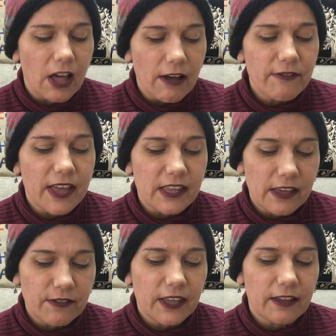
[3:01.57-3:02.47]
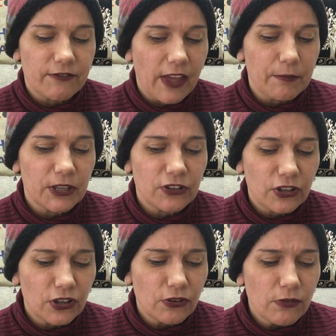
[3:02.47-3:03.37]
love and giving and family
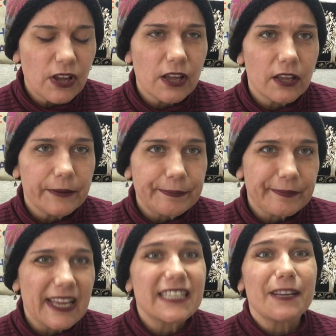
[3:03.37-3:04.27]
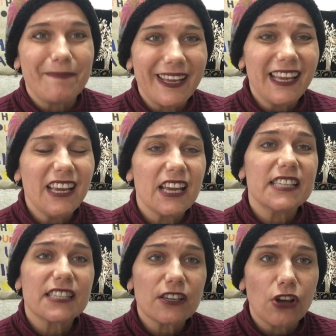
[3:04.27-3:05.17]
to you, to me,
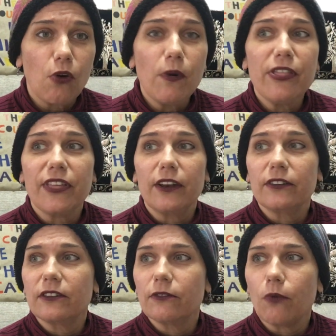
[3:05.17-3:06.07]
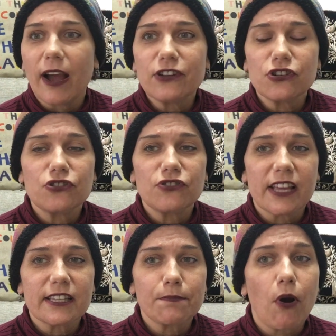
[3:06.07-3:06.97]
it's go with it. Why should you
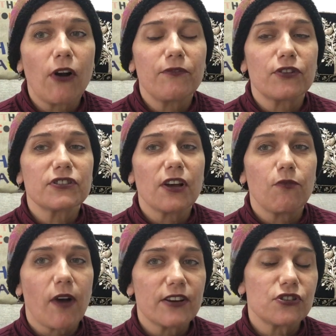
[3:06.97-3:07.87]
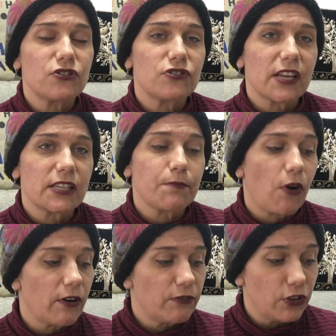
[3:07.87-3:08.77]
take this part of yourself? Why should you take this
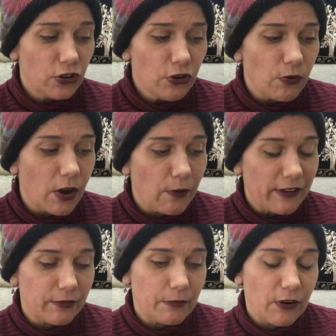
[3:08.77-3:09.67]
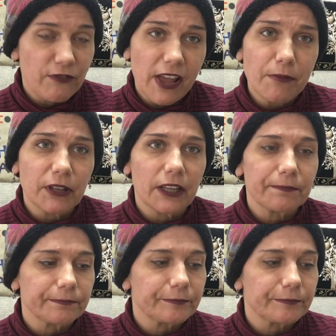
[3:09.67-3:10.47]
part of you away from your family?